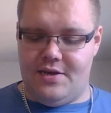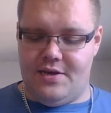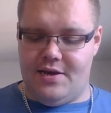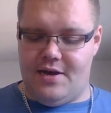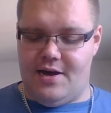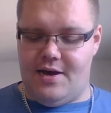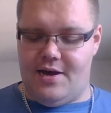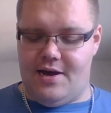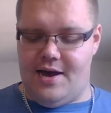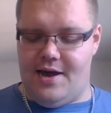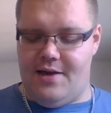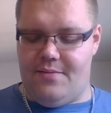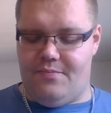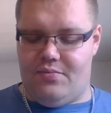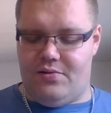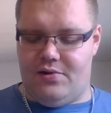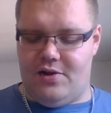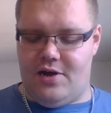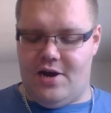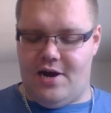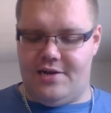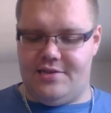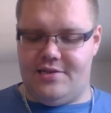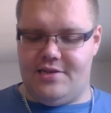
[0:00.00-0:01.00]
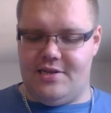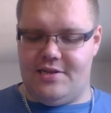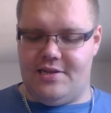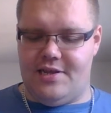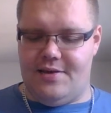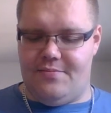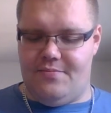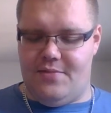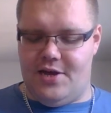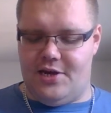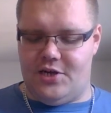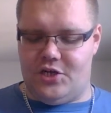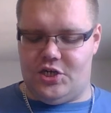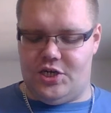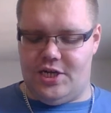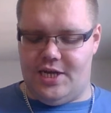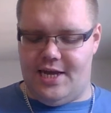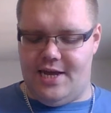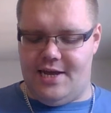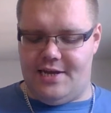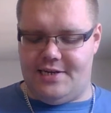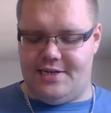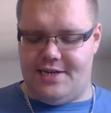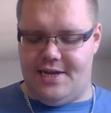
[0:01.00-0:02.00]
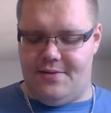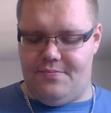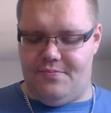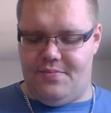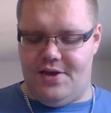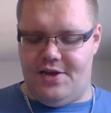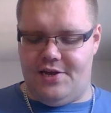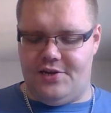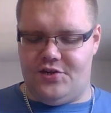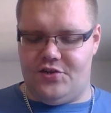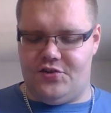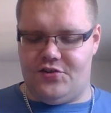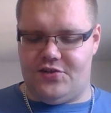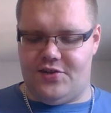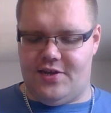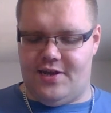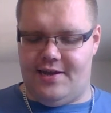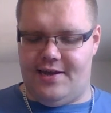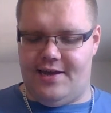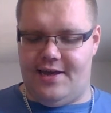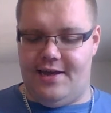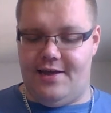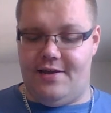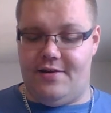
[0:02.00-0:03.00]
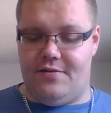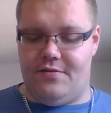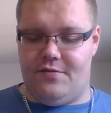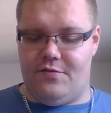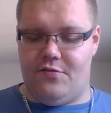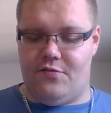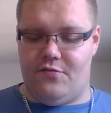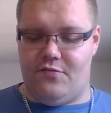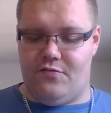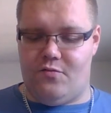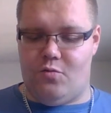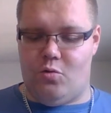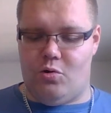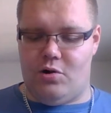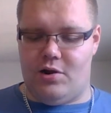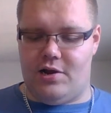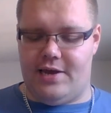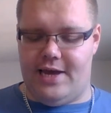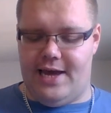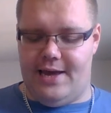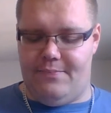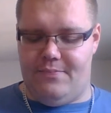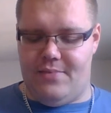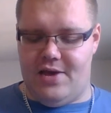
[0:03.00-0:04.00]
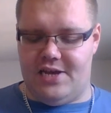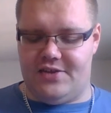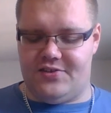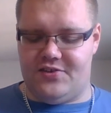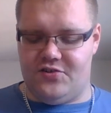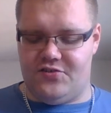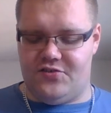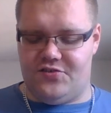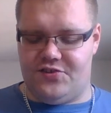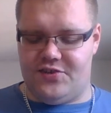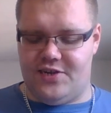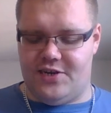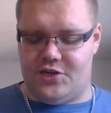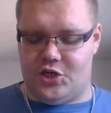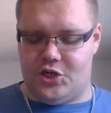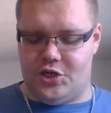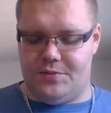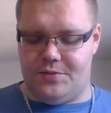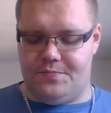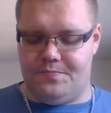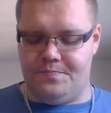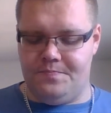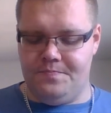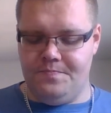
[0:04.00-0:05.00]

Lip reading: I applaud that they managed to get 10 pages in for a Game Master section.